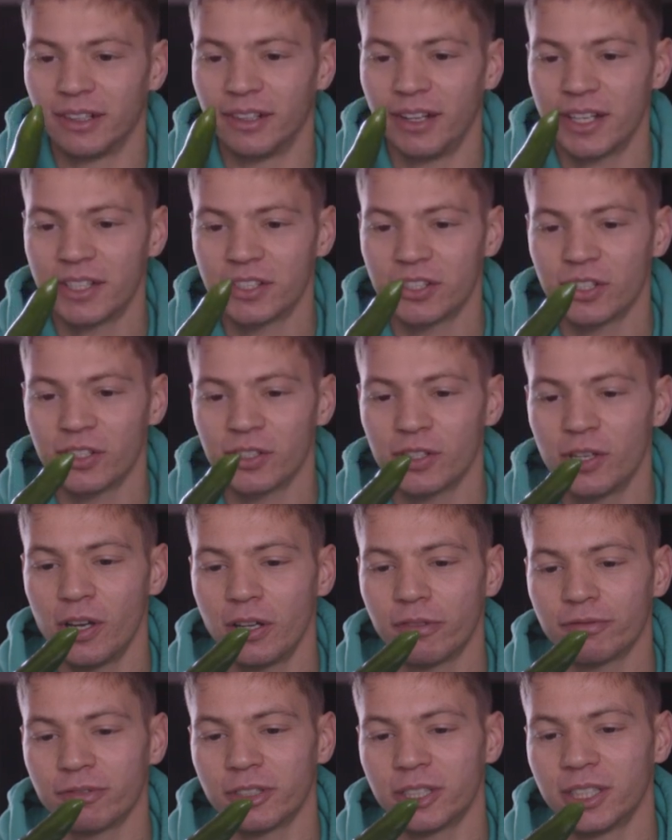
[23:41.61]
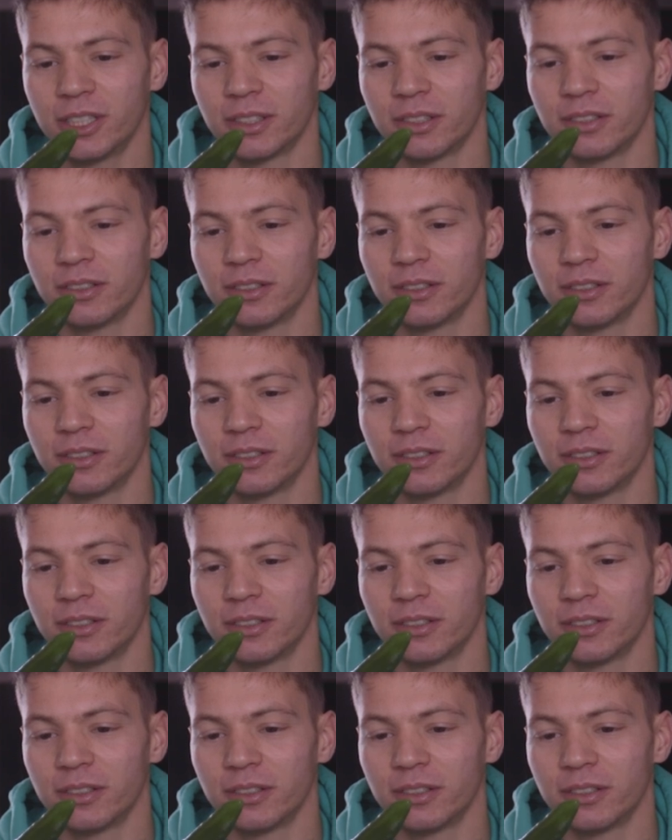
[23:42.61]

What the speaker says: Let's just go for